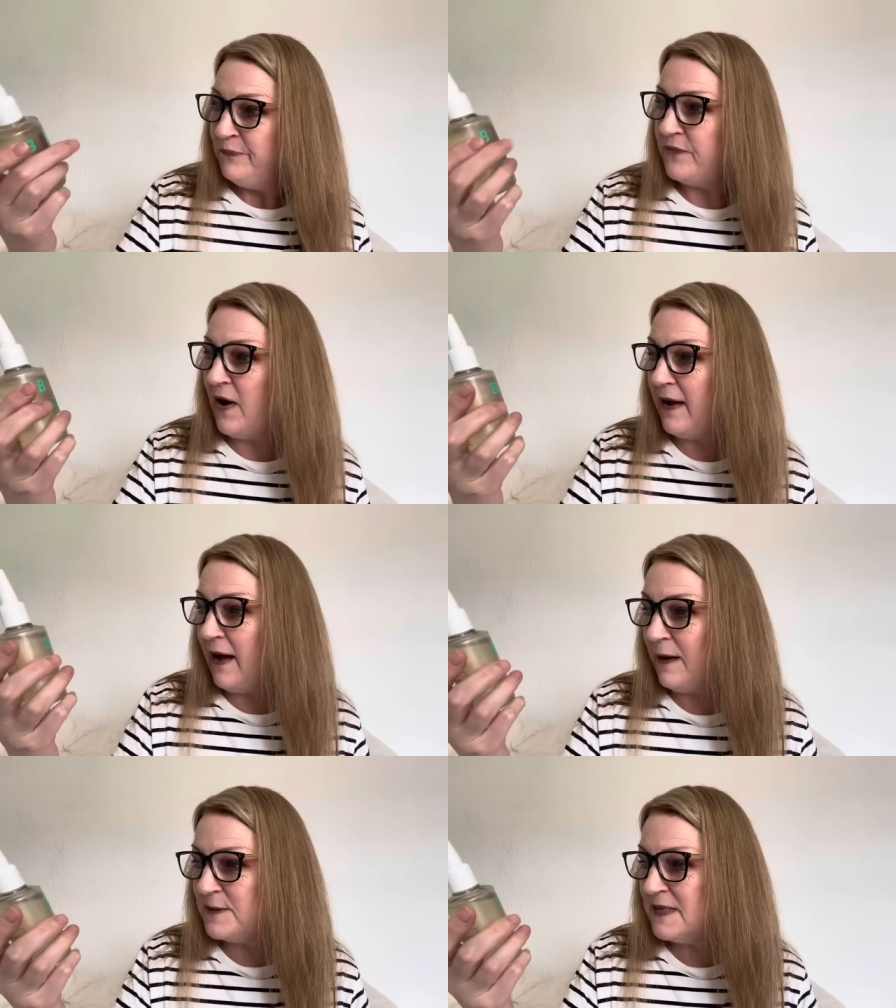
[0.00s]
Right,
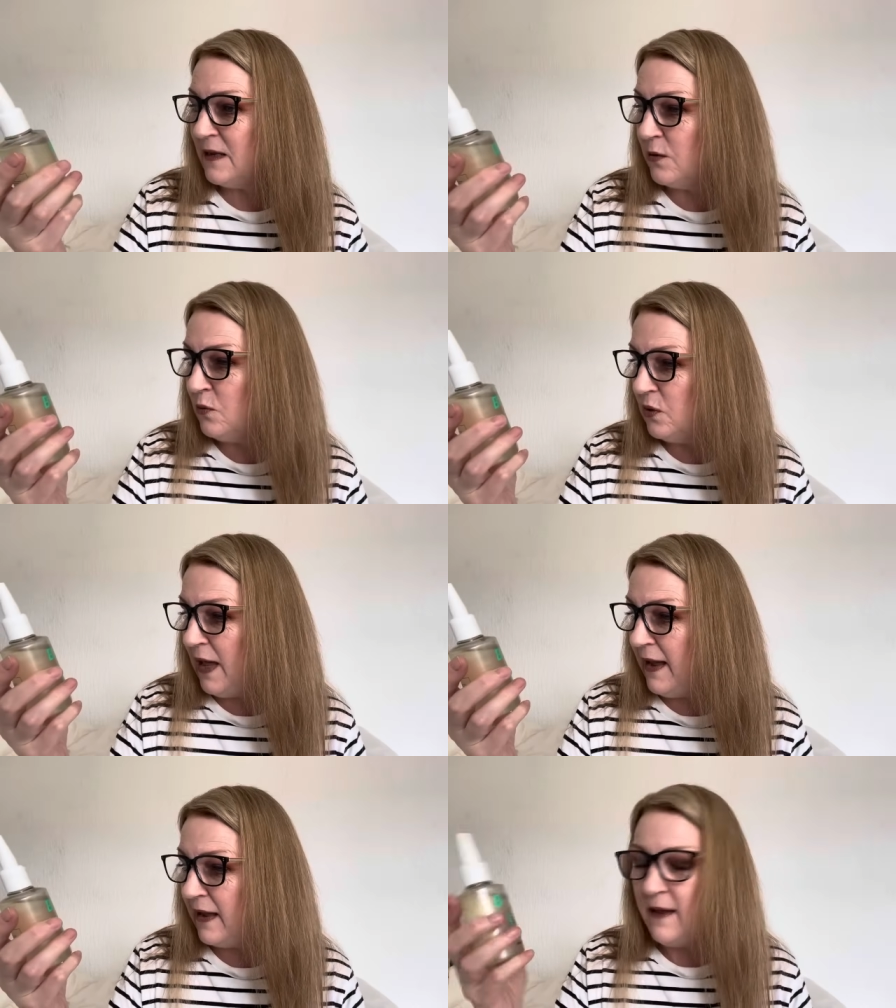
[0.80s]

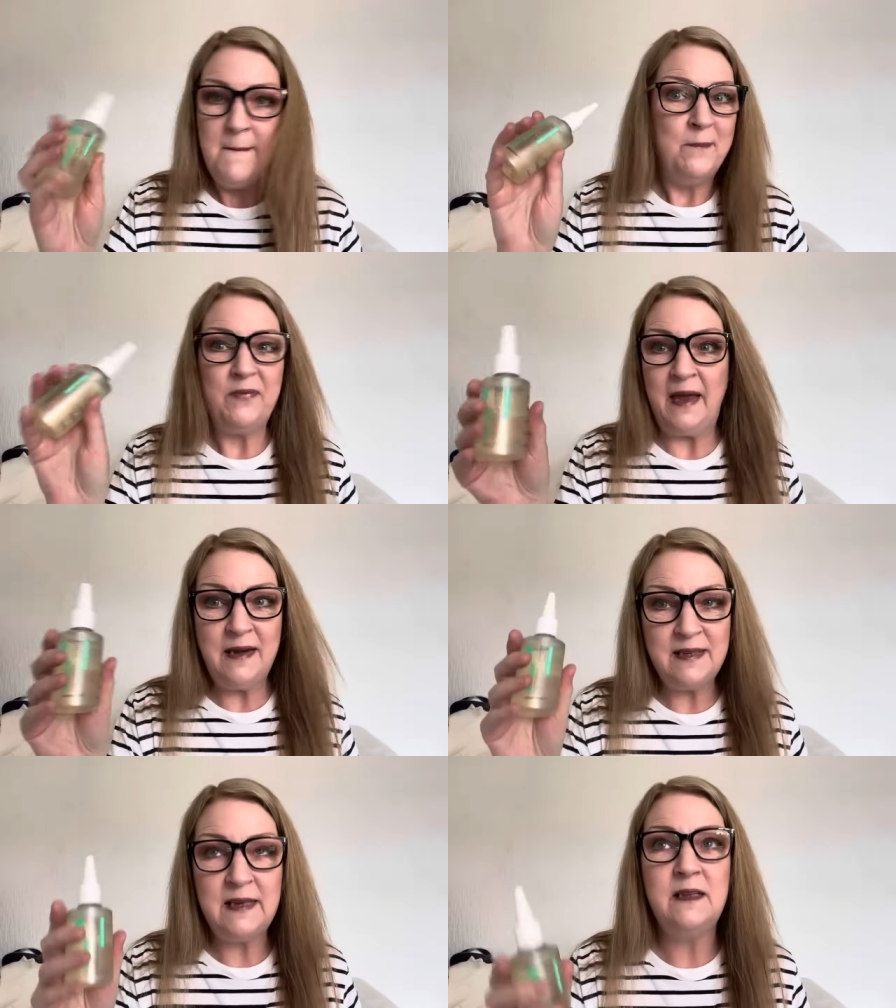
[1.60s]
absolutely
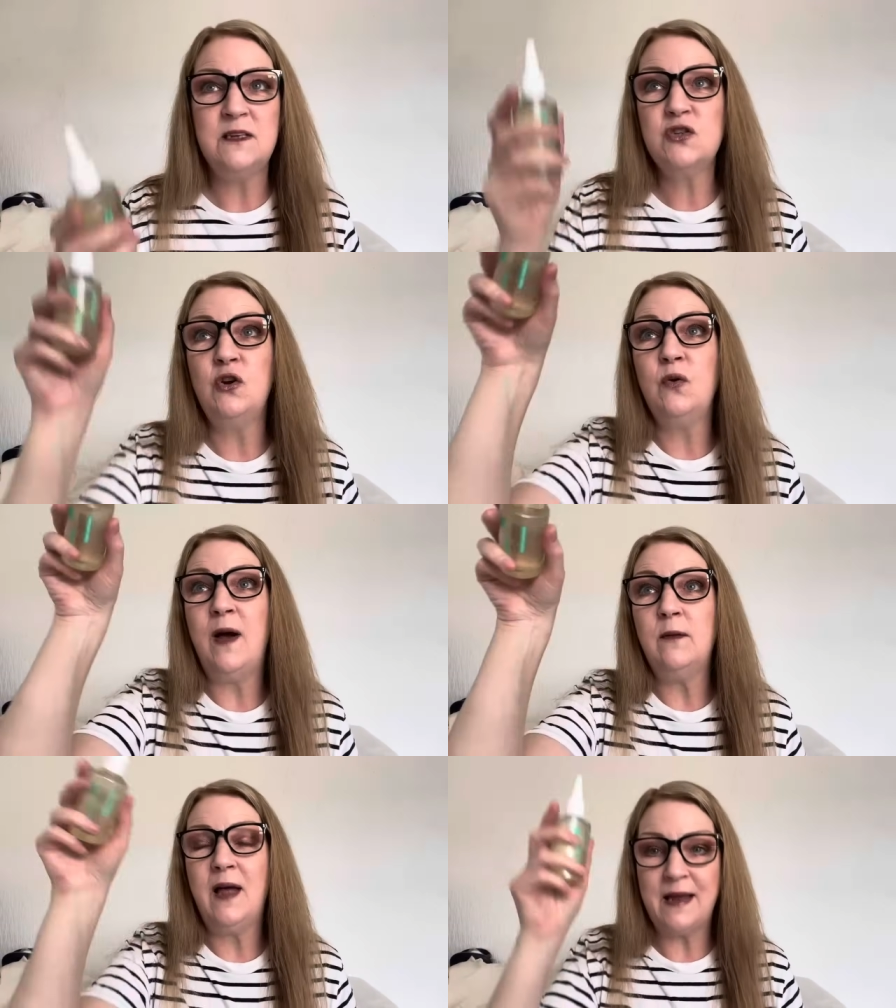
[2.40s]
anything that's going to
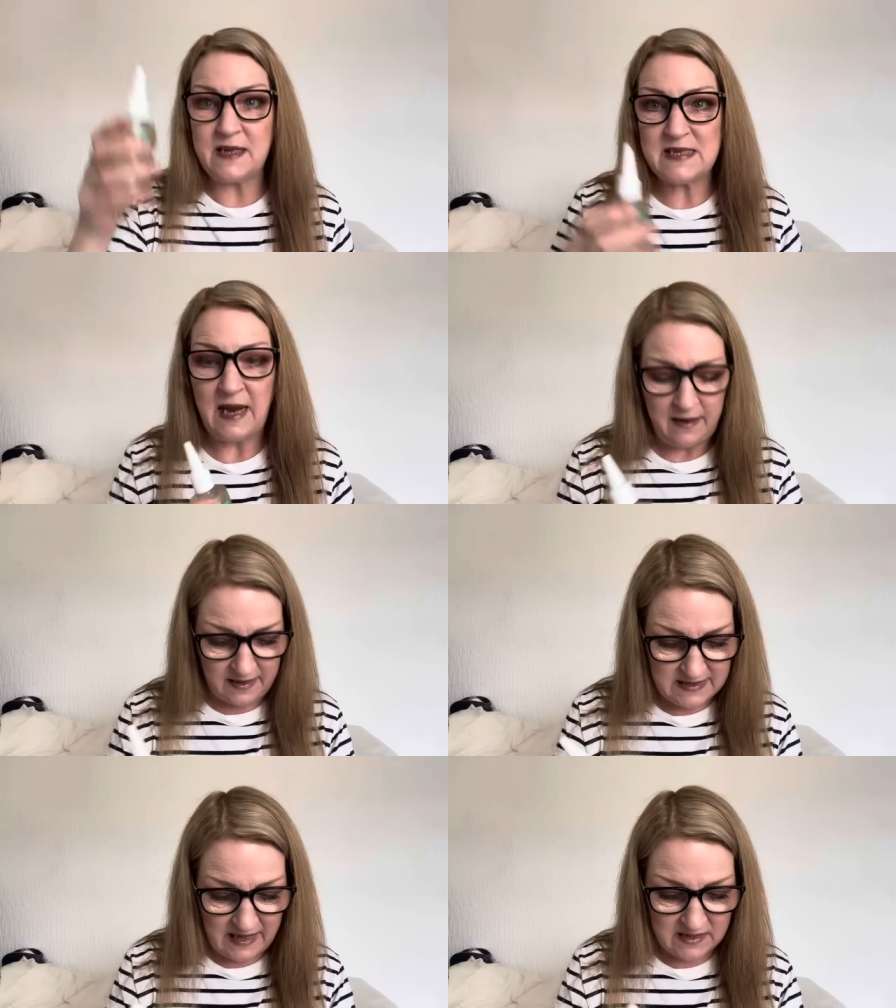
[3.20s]
help. Like I say, I
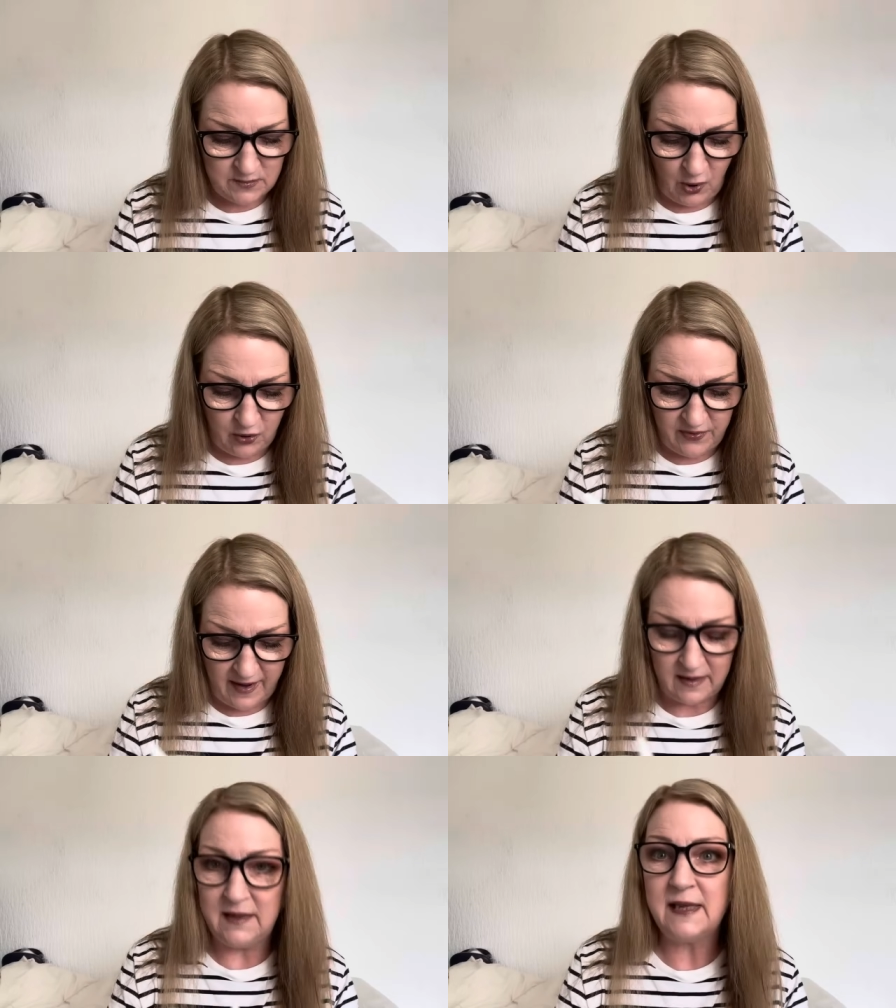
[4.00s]
need to get some more of
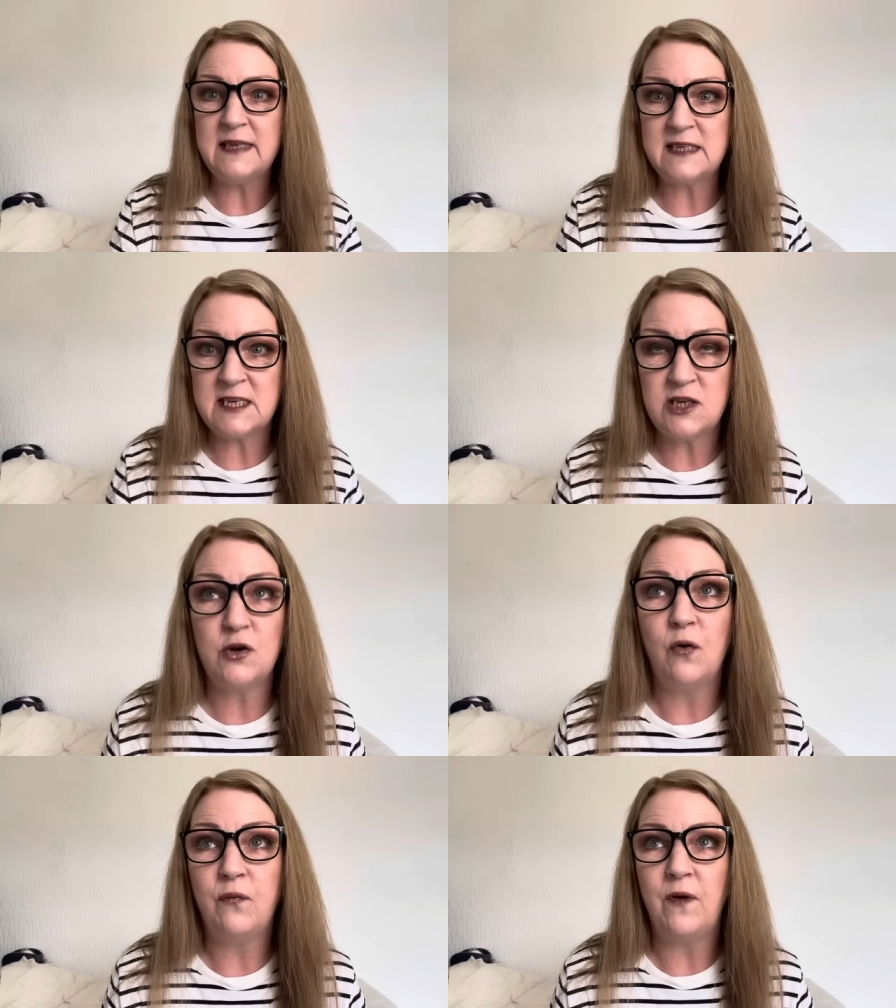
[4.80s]
that gliss
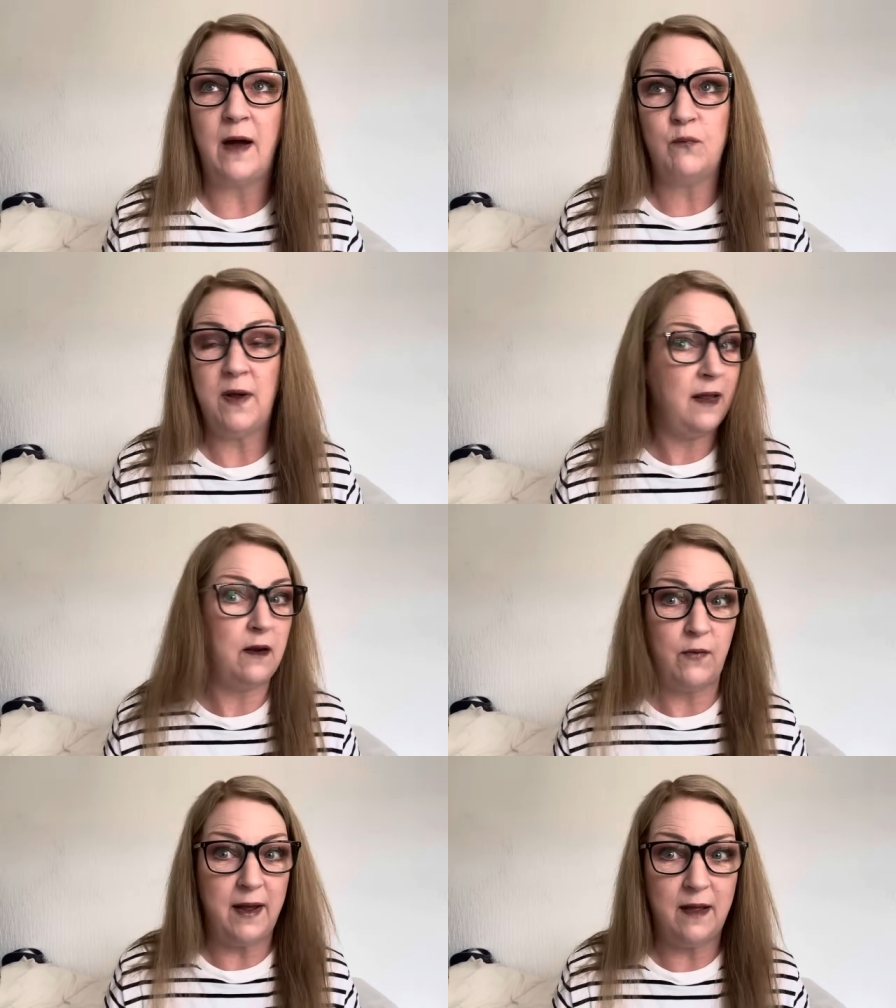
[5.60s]
stuff. I really
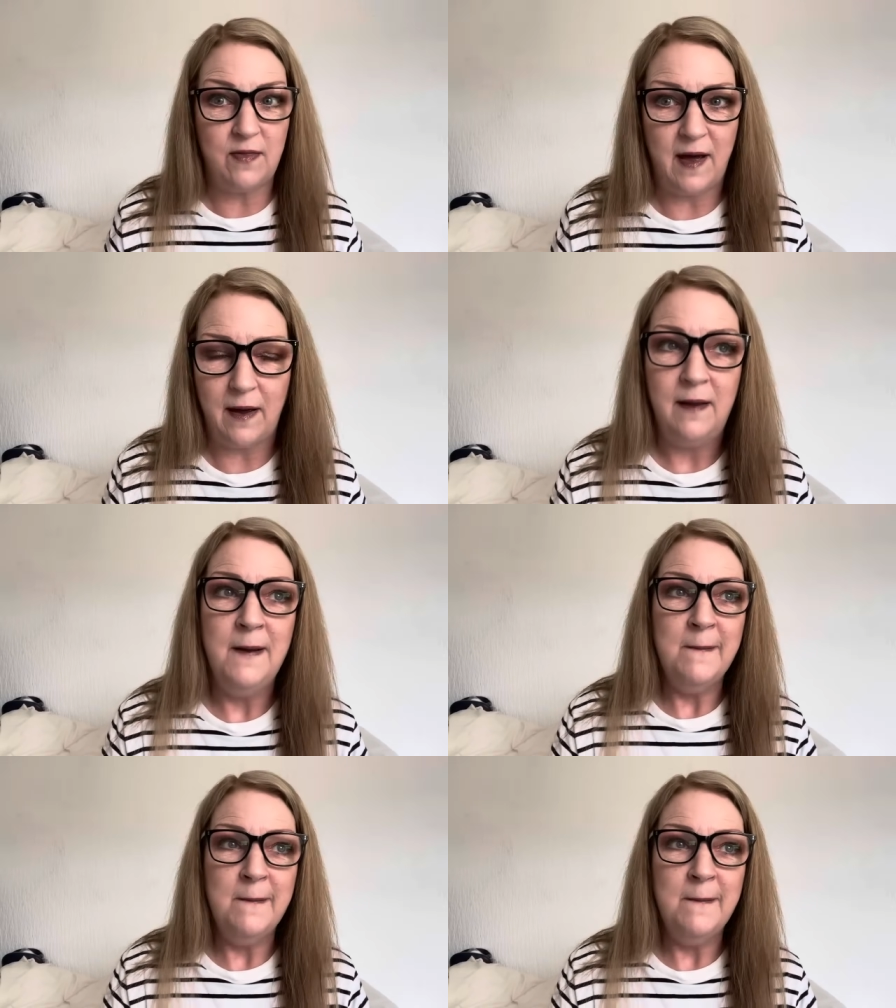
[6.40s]
rate that.